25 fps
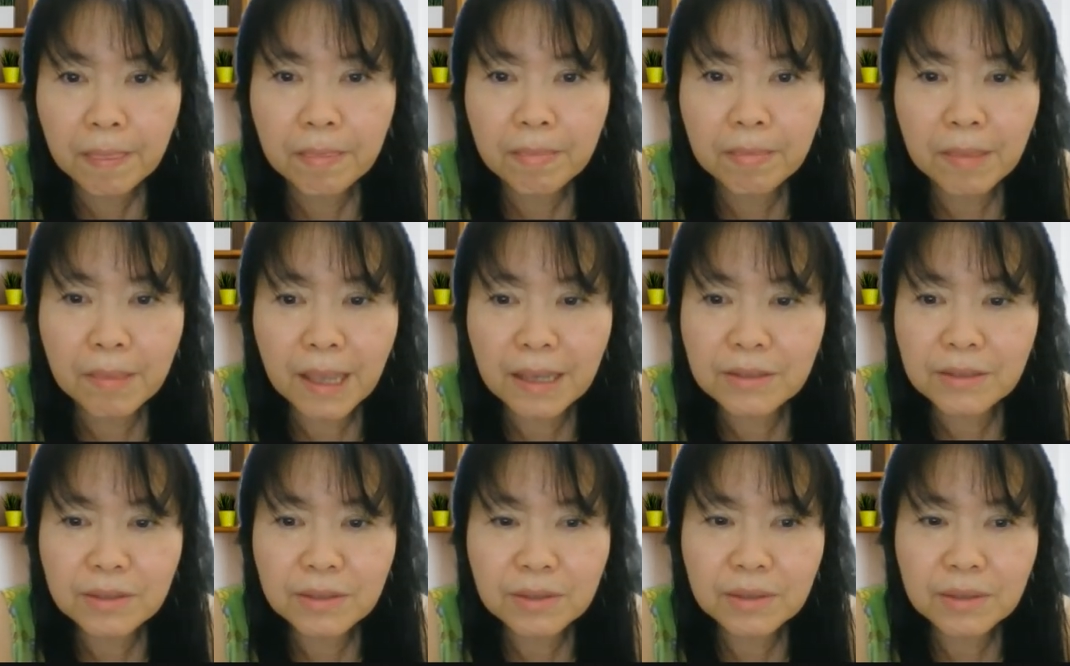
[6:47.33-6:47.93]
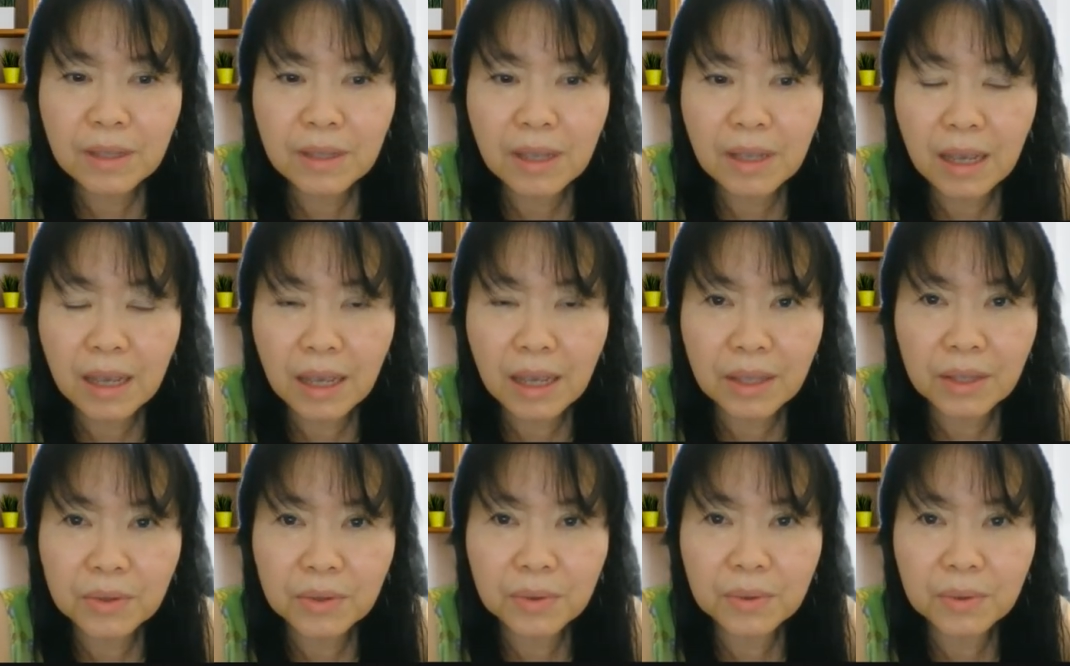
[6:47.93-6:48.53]
there's
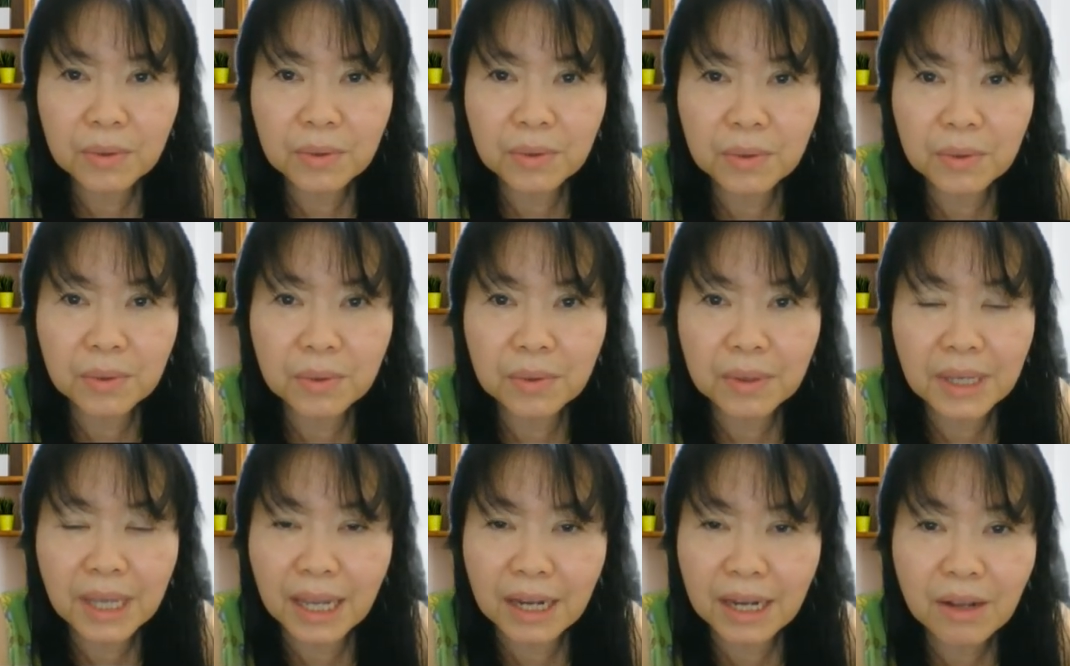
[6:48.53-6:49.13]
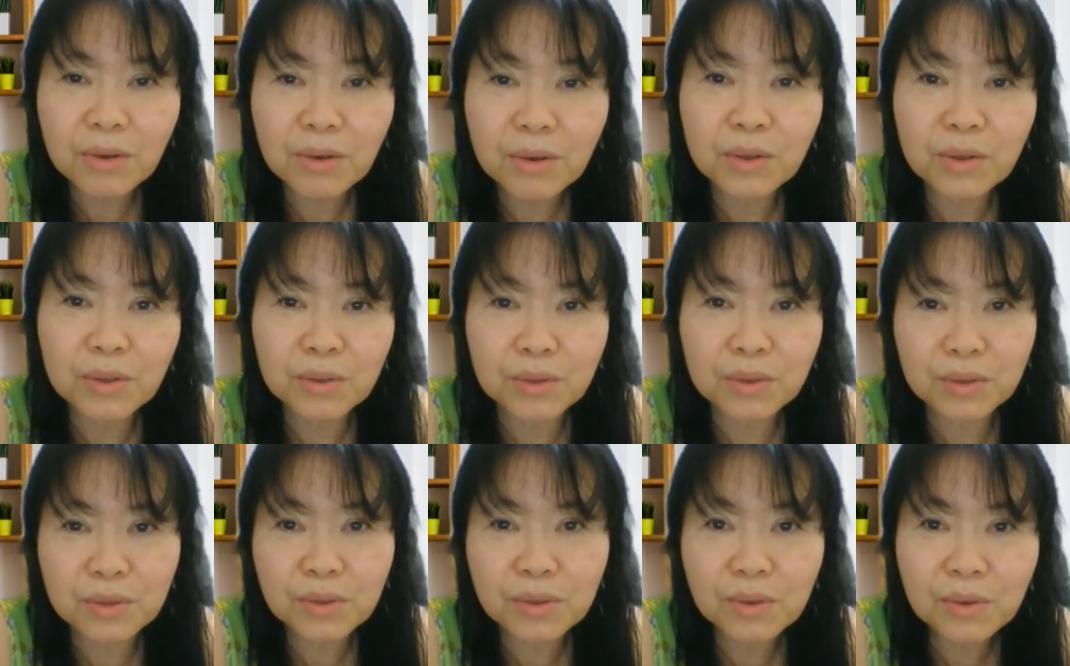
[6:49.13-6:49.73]
you cannot go
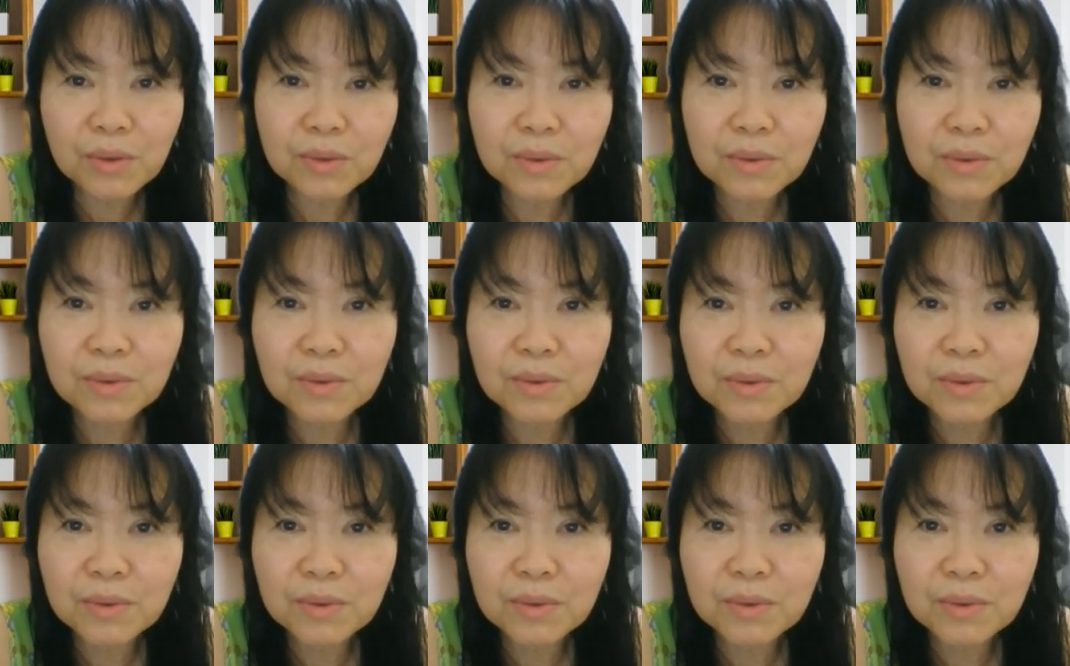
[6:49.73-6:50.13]
to school.